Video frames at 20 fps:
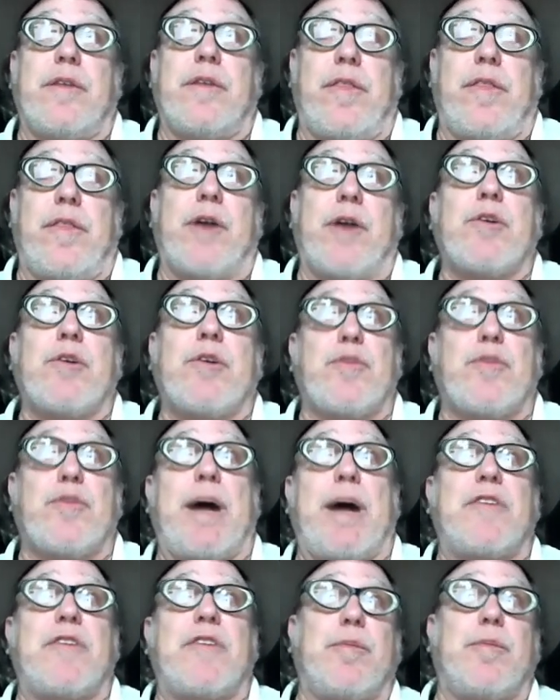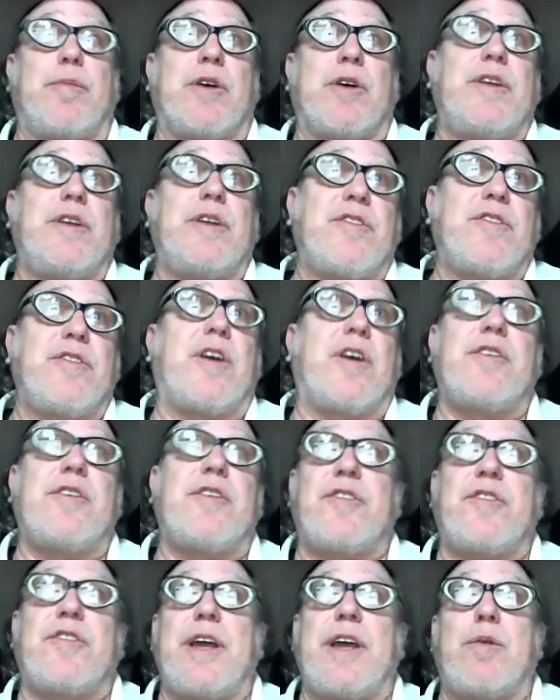responsibility is to
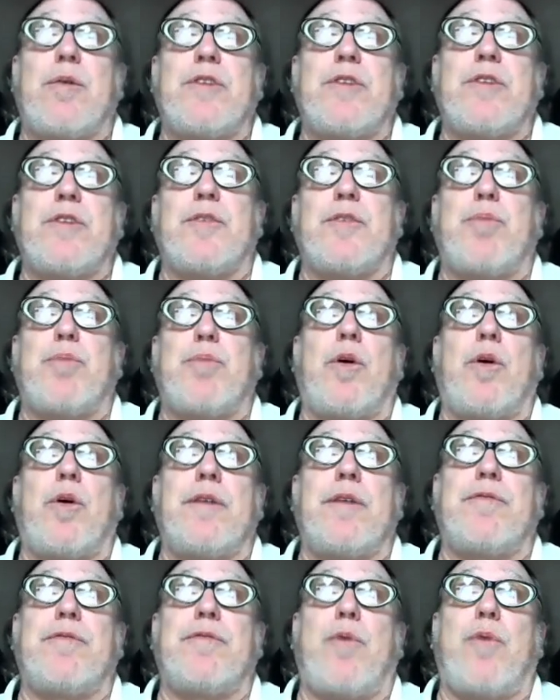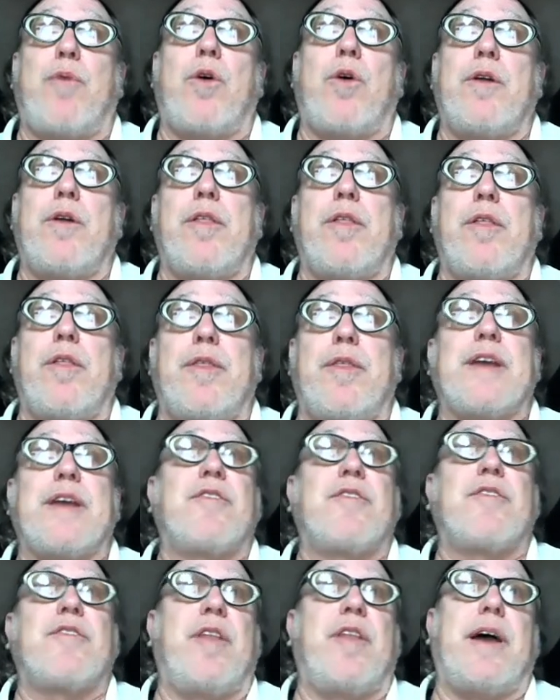understand what's important for the
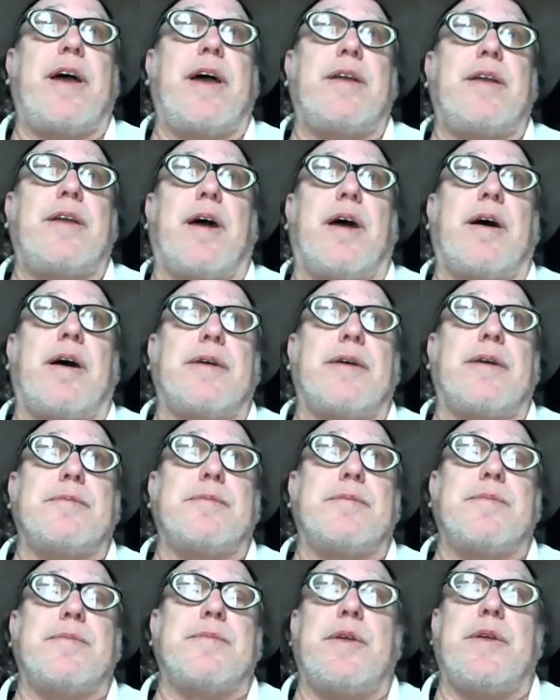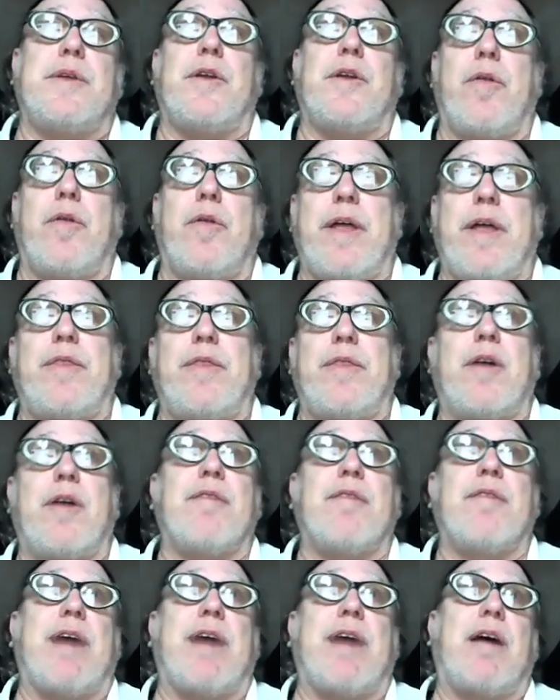things that that they're
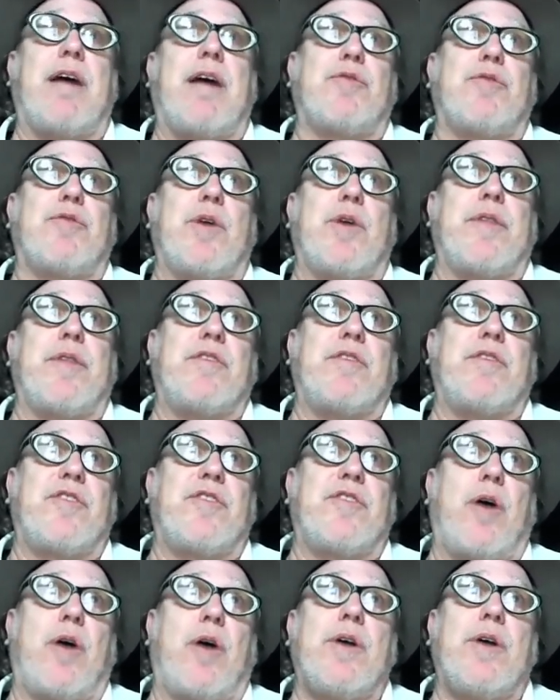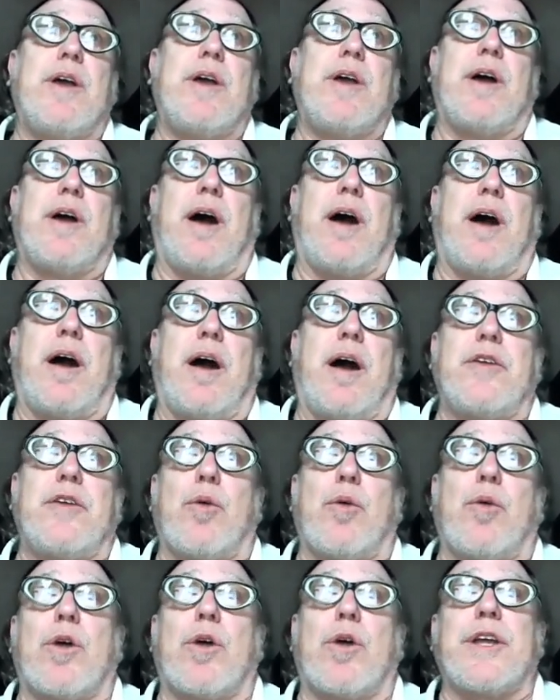involved with. And so
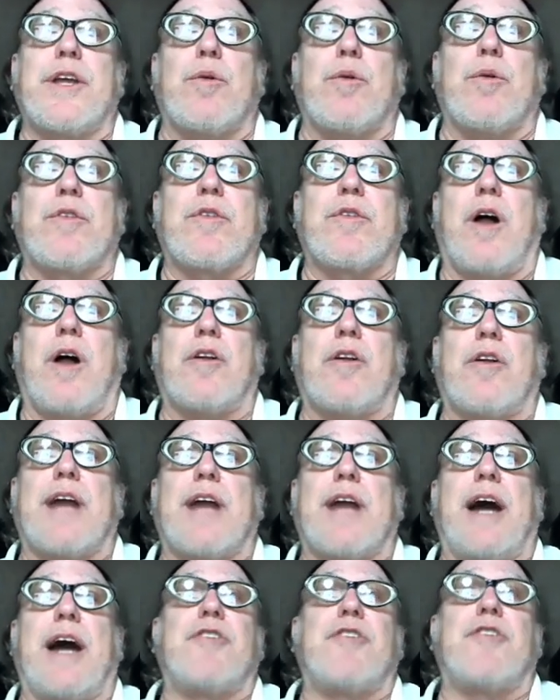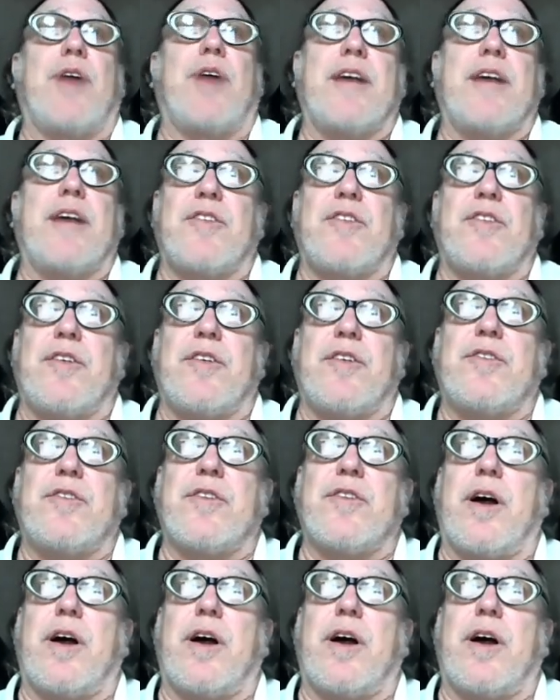working with color contrast is